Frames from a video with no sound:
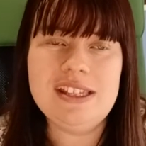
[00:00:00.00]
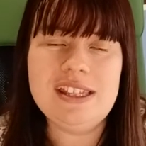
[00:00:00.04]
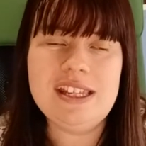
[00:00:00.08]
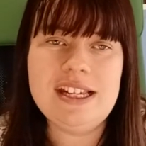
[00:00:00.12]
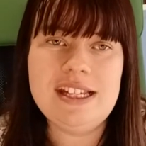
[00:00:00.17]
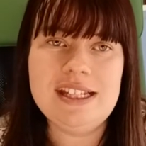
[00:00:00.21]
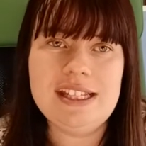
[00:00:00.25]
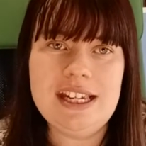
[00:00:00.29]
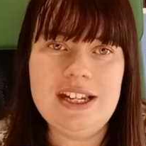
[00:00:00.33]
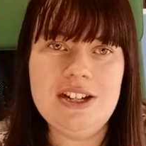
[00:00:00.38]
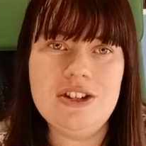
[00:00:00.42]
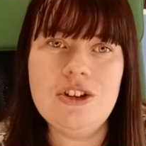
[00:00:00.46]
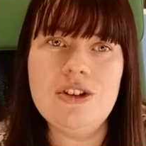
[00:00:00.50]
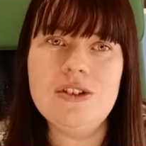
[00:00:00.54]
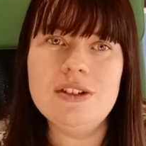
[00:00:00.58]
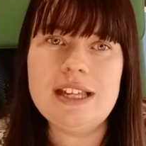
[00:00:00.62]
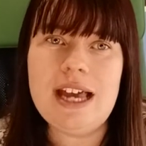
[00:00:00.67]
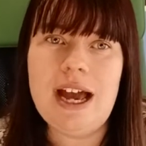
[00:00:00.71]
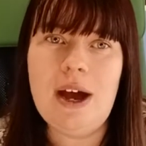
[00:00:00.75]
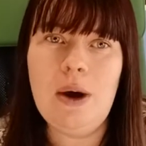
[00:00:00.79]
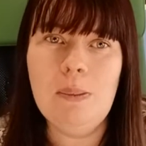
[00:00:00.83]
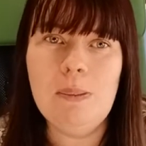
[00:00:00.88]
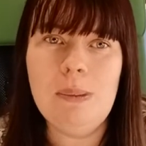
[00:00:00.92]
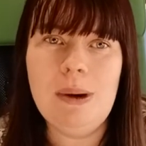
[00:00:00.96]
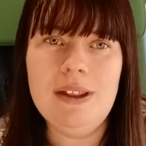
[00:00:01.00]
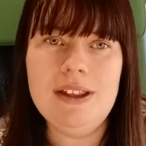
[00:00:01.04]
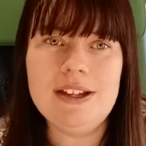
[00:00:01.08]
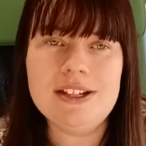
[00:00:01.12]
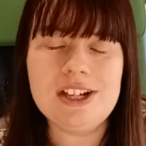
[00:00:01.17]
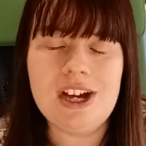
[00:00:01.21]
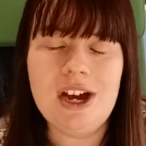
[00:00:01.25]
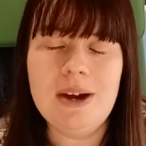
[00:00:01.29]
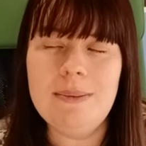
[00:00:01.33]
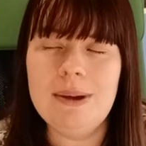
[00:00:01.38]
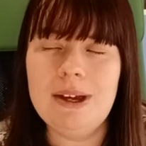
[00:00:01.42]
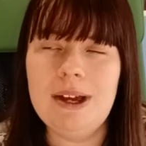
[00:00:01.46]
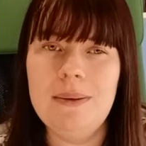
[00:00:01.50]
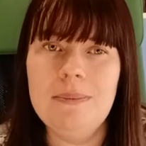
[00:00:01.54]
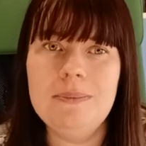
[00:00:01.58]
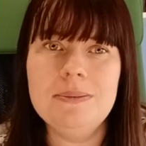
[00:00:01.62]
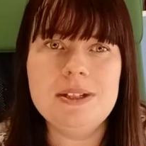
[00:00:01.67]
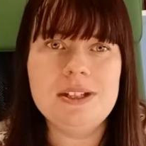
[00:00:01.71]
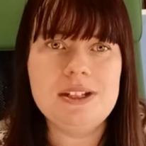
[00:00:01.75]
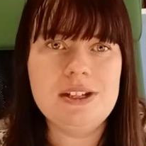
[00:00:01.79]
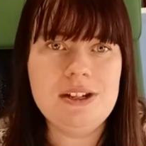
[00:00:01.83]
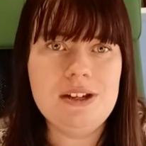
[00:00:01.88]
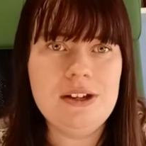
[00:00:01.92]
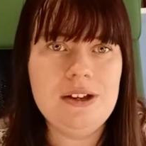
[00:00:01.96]
these issues out by the time it comes
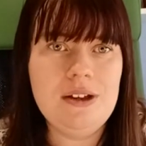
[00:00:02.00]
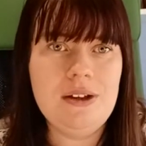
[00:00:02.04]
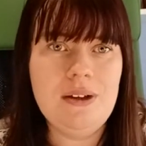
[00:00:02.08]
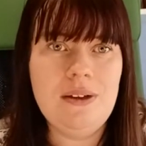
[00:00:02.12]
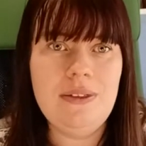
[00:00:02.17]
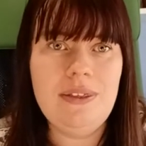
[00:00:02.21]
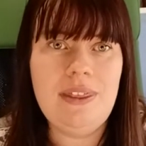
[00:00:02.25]
to